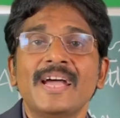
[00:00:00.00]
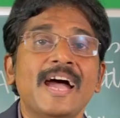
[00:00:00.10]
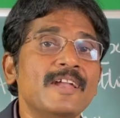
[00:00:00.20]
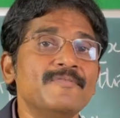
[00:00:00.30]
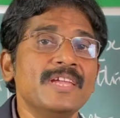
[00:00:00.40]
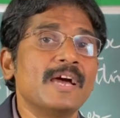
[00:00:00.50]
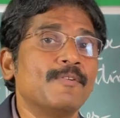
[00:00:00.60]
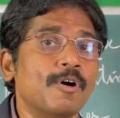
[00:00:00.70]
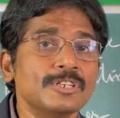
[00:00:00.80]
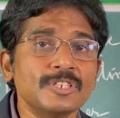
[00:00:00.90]
and we
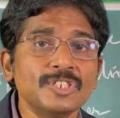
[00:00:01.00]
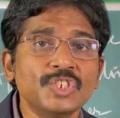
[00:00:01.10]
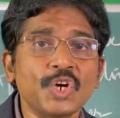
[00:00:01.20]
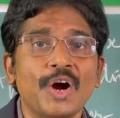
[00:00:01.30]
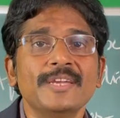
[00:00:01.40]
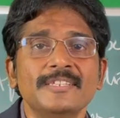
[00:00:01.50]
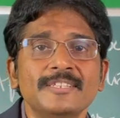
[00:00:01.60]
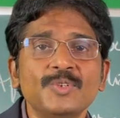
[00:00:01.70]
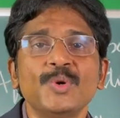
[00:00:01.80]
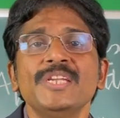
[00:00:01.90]
have also
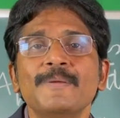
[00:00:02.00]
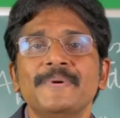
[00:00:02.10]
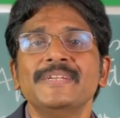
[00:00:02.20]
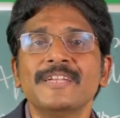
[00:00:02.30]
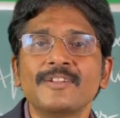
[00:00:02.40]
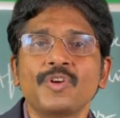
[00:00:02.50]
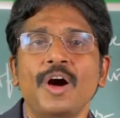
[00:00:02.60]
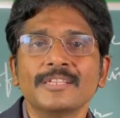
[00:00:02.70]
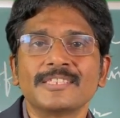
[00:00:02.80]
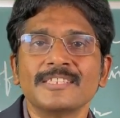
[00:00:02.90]
joined two independent
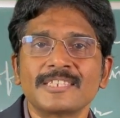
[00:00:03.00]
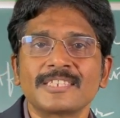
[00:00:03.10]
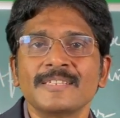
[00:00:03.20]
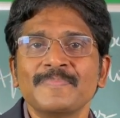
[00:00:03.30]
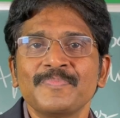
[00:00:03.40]
clauses